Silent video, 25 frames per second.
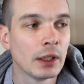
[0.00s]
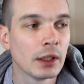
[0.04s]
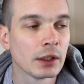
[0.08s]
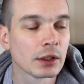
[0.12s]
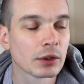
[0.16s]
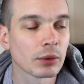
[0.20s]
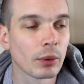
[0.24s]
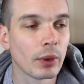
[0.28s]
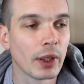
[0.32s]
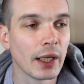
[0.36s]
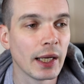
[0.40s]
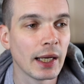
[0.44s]

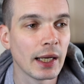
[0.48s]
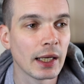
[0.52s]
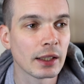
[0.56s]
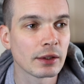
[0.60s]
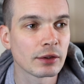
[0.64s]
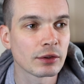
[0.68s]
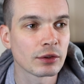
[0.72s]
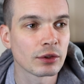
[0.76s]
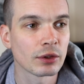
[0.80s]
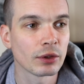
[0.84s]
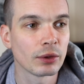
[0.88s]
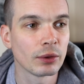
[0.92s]
So I
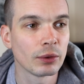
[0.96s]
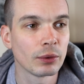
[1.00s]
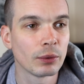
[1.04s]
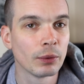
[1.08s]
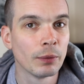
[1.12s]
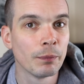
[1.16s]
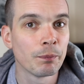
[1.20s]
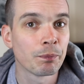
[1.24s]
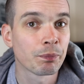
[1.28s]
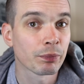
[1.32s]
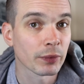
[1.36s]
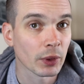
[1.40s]
had to
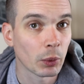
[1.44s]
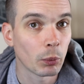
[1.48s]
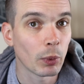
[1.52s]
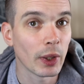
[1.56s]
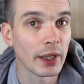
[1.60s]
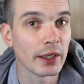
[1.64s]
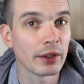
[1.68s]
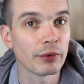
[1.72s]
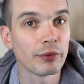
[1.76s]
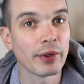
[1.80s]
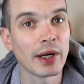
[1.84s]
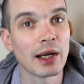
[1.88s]

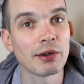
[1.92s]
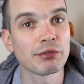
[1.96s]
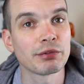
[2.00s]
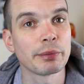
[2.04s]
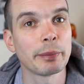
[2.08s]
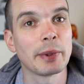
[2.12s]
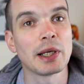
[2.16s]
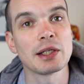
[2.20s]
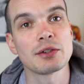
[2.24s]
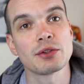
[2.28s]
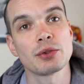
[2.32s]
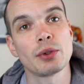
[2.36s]
wait around for
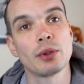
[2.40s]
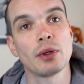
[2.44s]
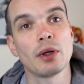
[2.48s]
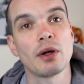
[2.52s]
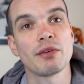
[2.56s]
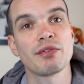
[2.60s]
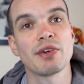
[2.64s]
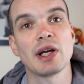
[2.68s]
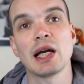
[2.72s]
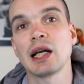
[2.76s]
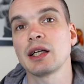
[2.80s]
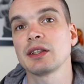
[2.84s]
about
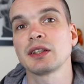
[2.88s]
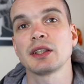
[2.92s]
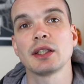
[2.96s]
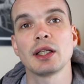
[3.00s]
2.5 hours,